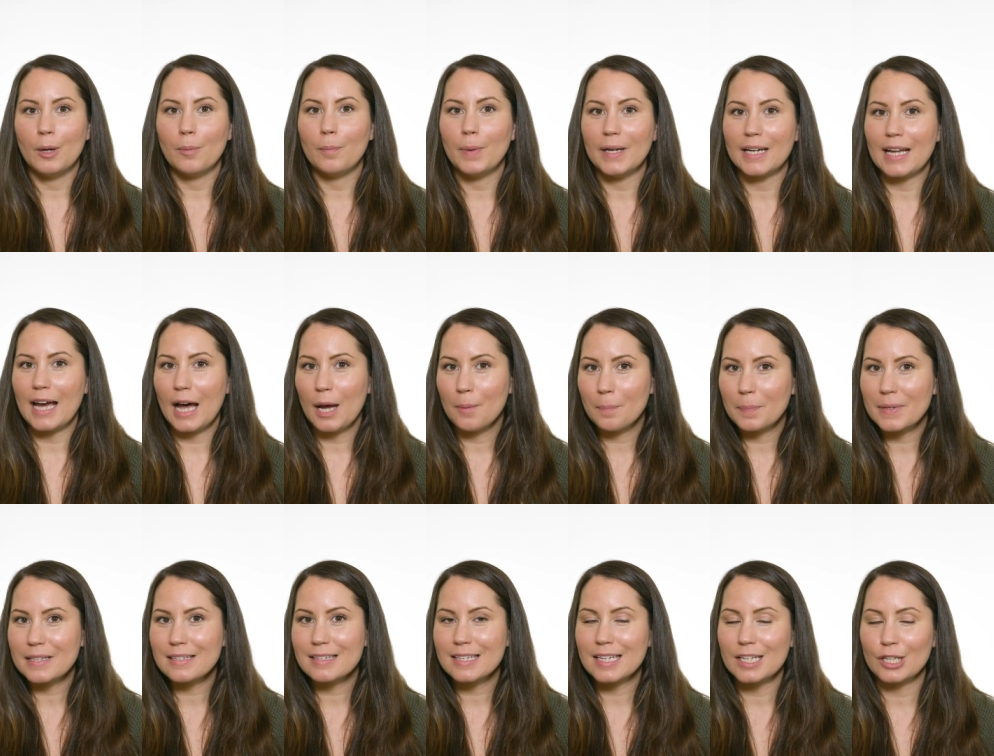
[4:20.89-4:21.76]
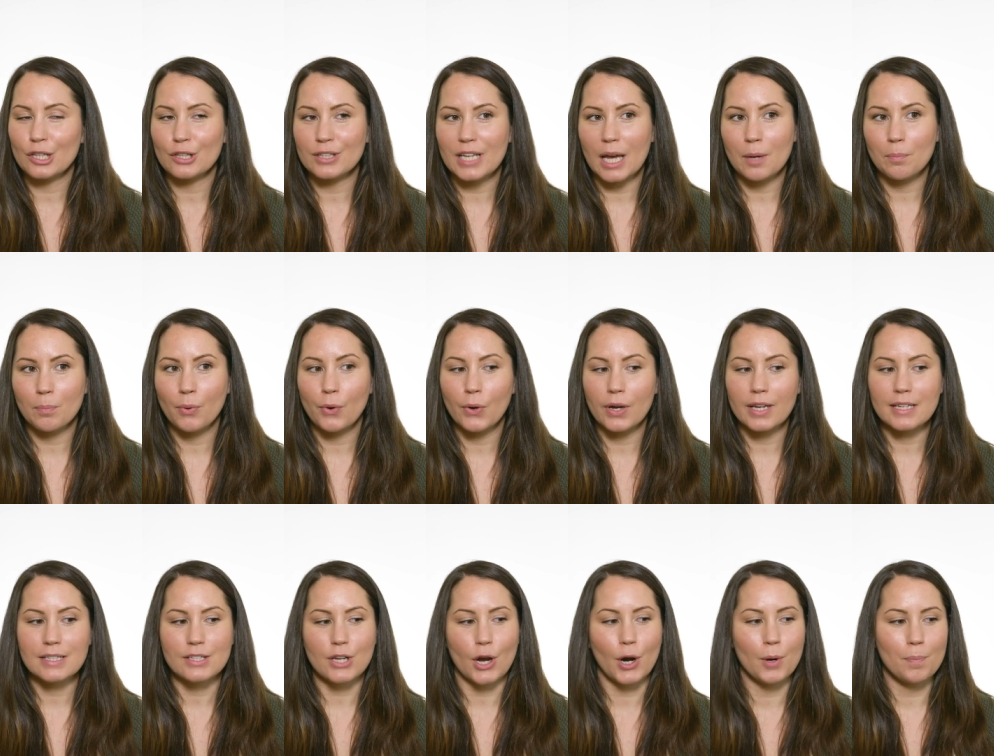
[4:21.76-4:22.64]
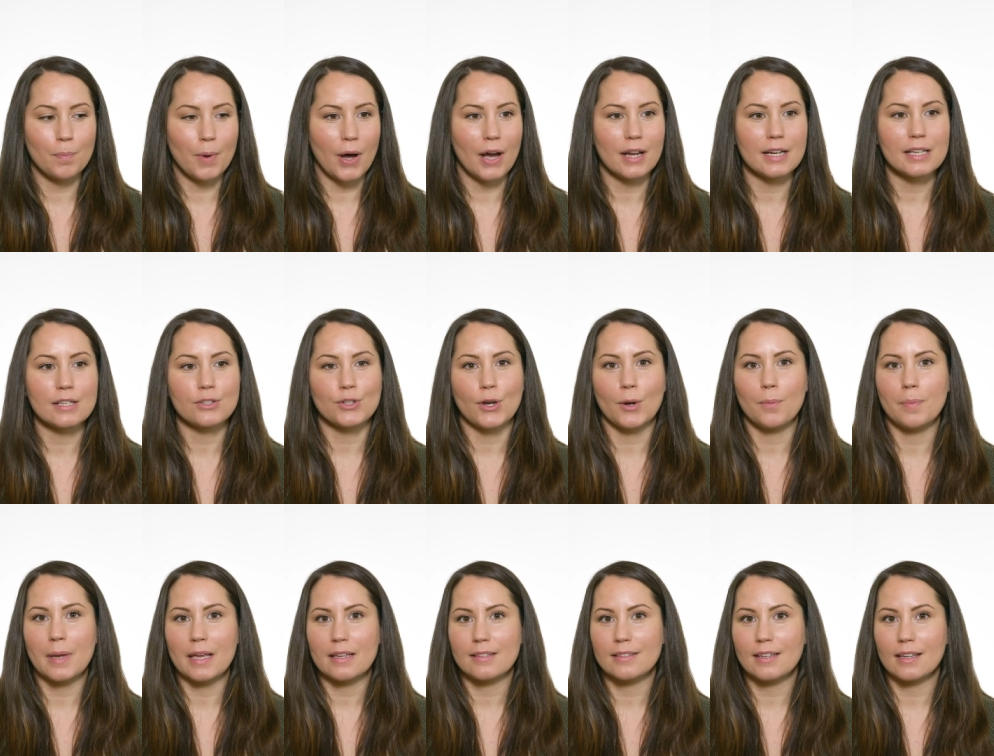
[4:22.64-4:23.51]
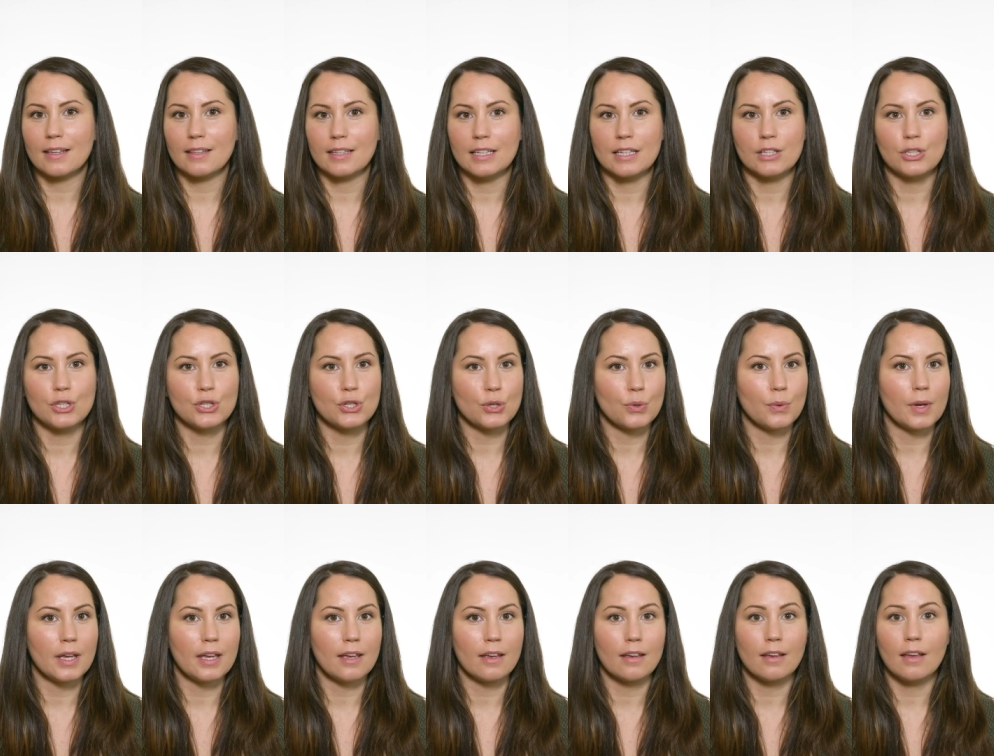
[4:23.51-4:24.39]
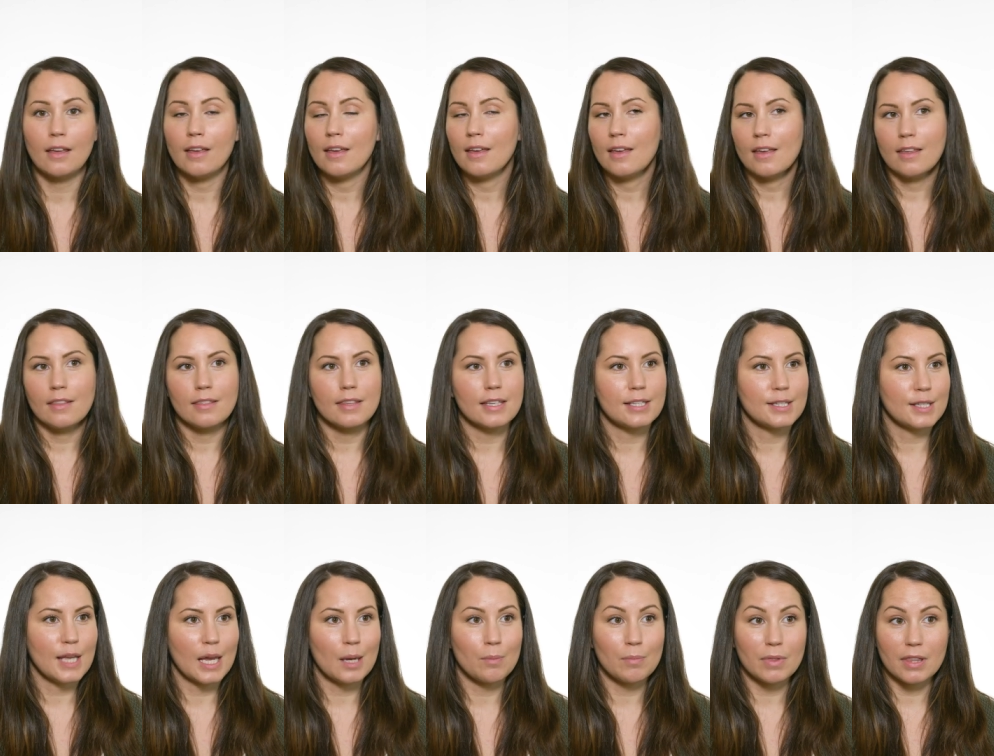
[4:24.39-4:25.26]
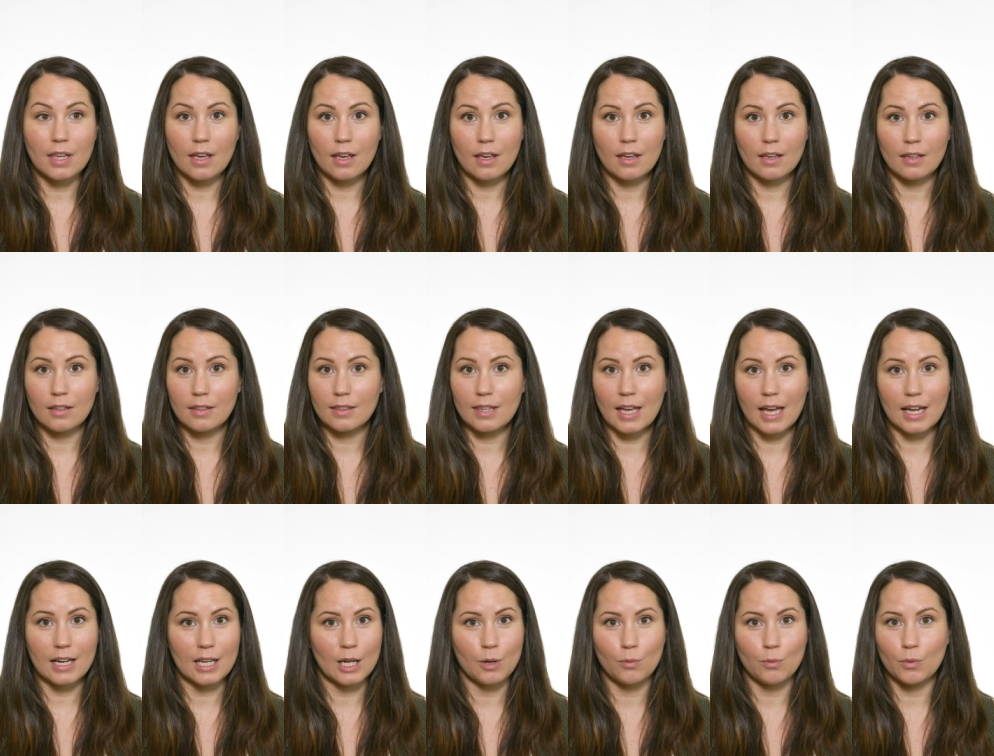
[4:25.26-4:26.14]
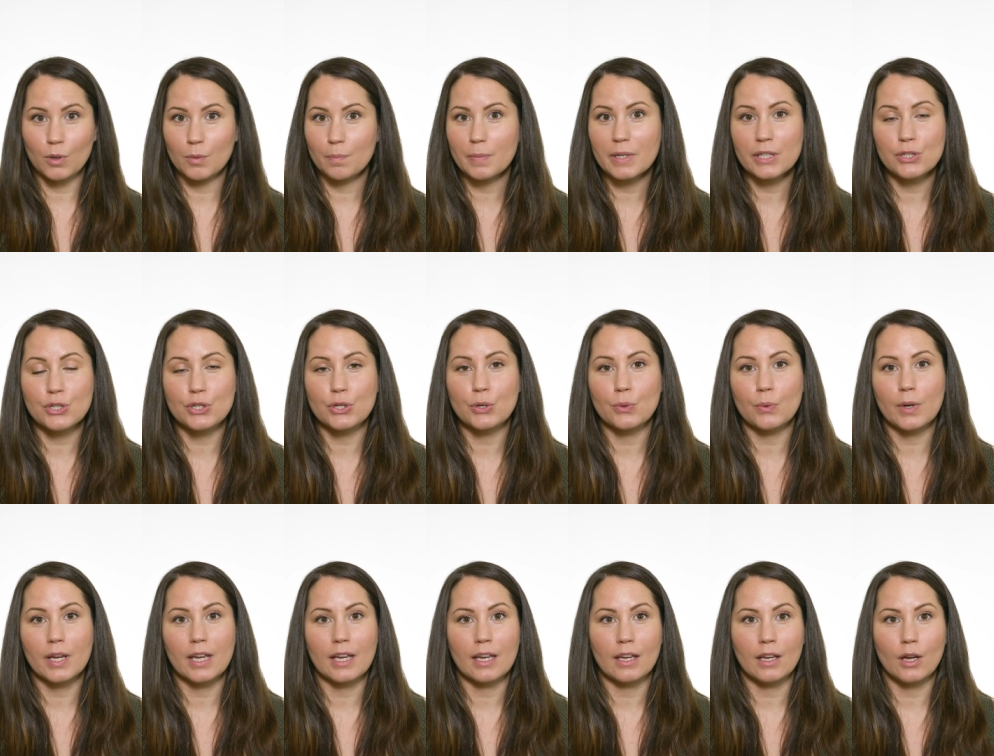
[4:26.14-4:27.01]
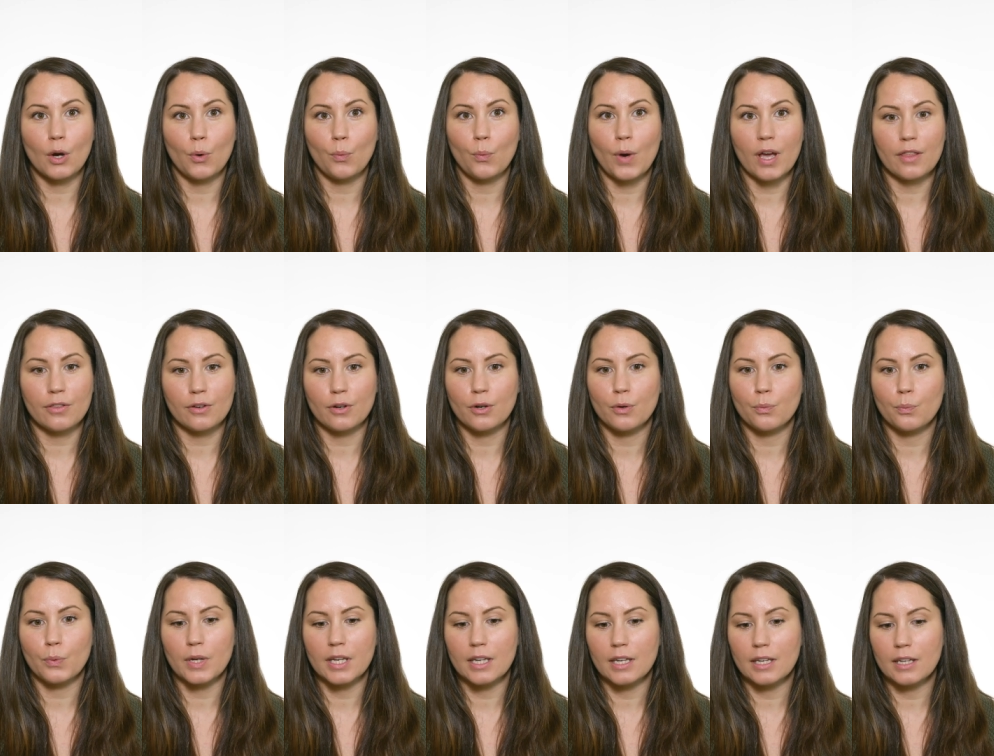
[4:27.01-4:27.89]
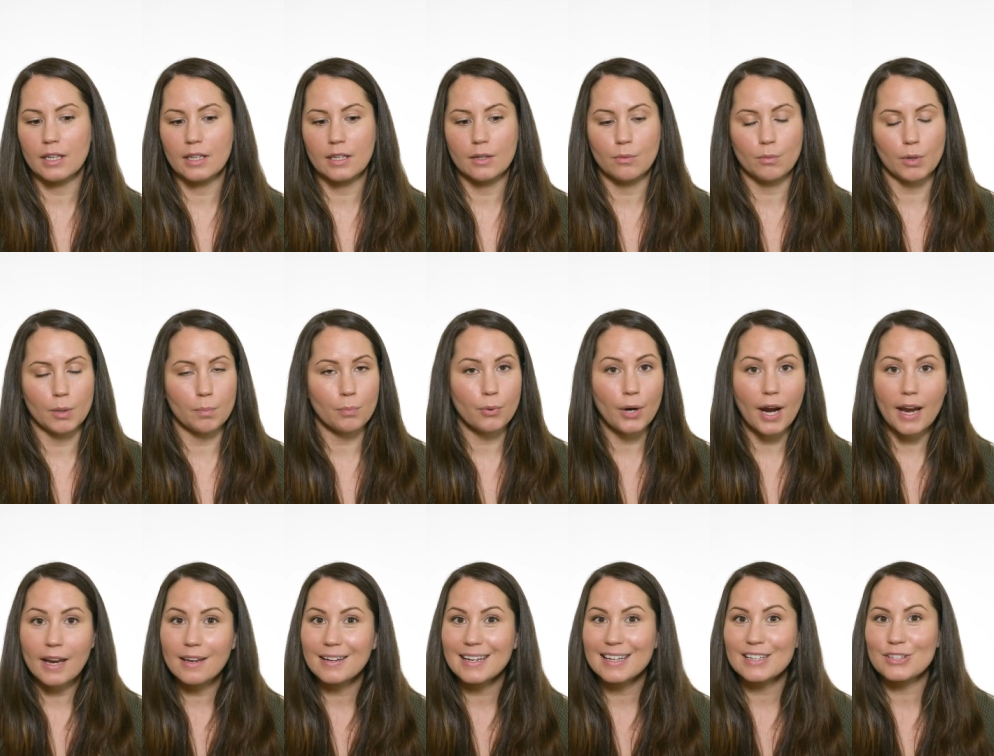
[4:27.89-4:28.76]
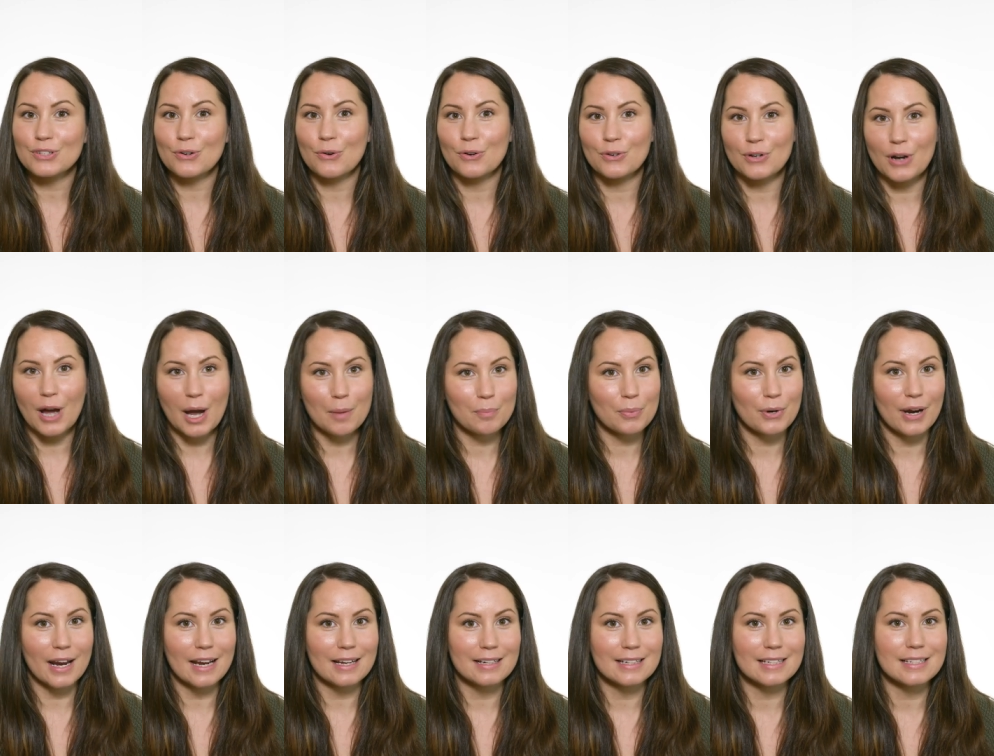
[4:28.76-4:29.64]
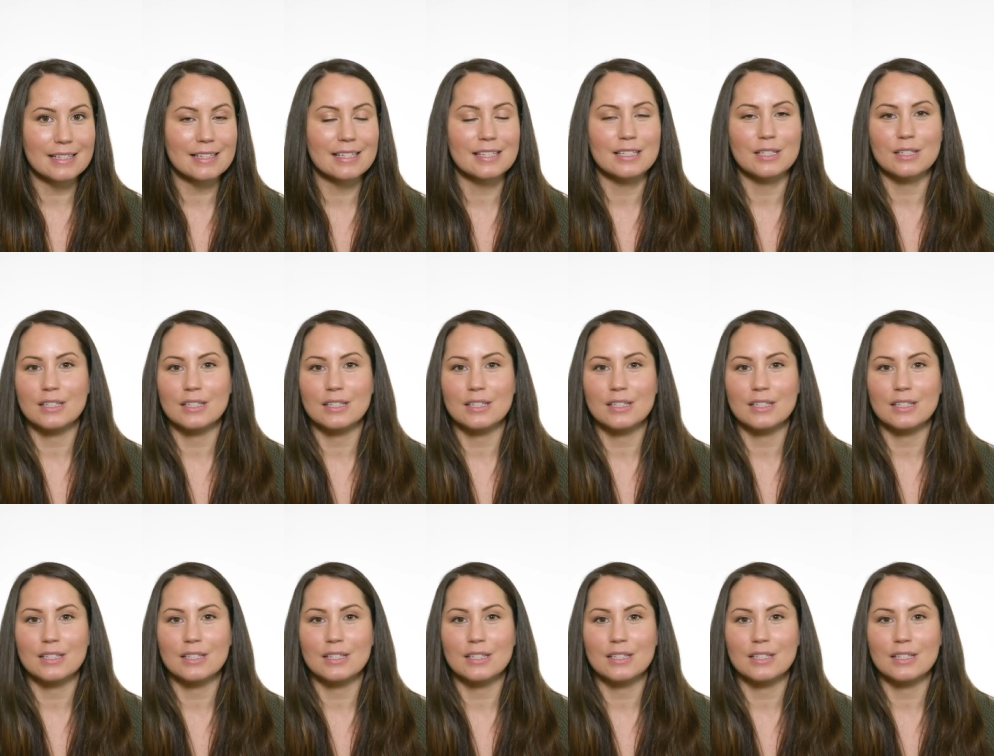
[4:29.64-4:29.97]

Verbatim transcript: But up until that point, our bodies are basically doing the same thing that it would be doing whether we were pregnant or not pregnant.